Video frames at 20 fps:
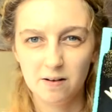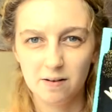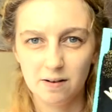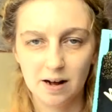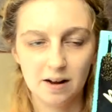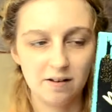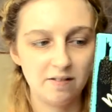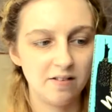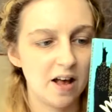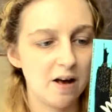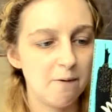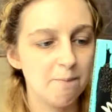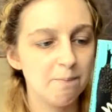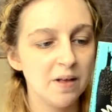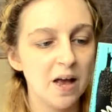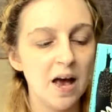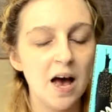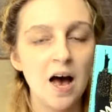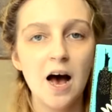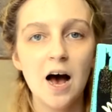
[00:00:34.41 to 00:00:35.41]
I'd say.
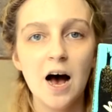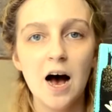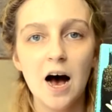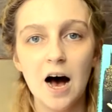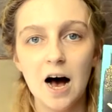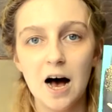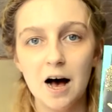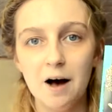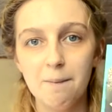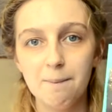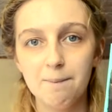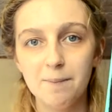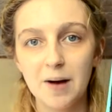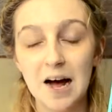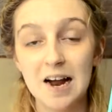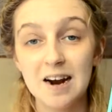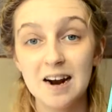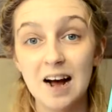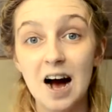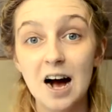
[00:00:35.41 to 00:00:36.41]
And
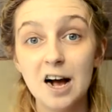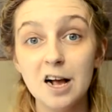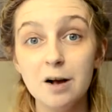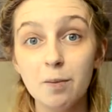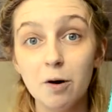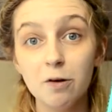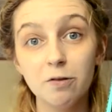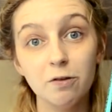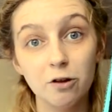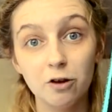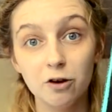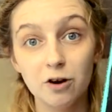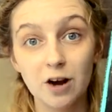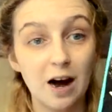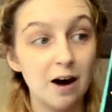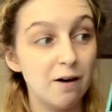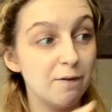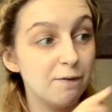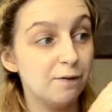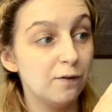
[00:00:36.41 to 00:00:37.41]
I am on the
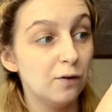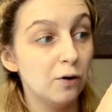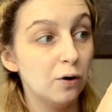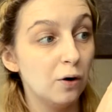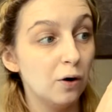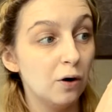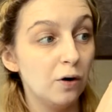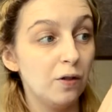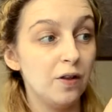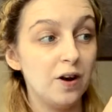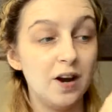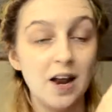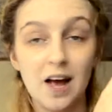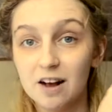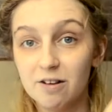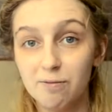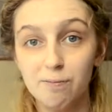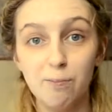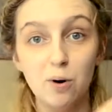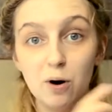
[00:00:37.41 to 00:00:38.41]
lookout for the
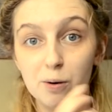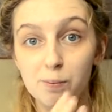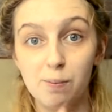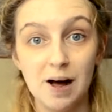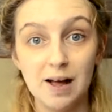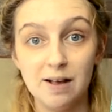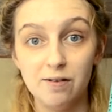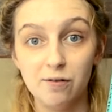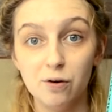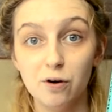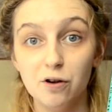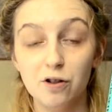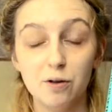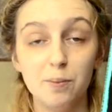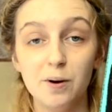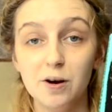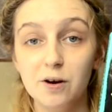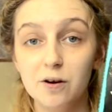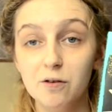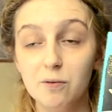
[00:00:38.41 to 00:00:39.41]
next book by this author,
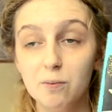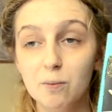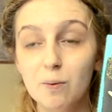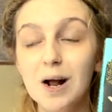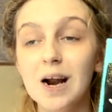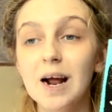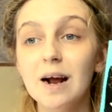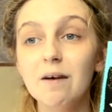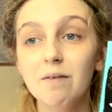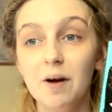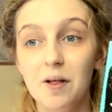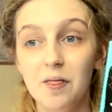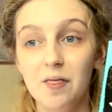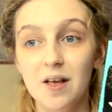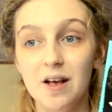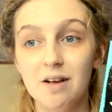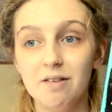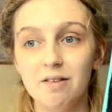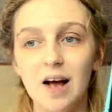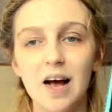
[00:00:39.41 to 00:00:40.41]
because when I read
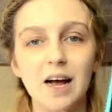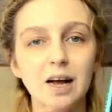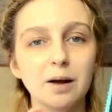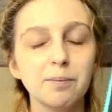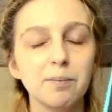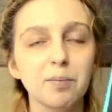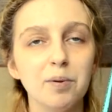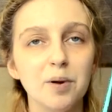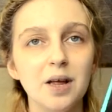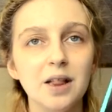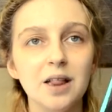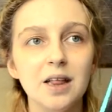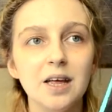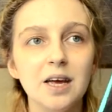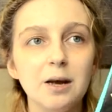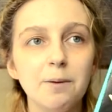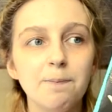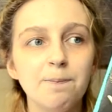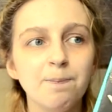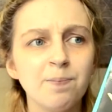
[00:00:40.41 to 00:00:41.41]
this I
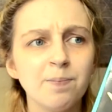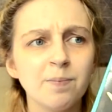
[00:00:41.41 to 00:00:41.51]
completely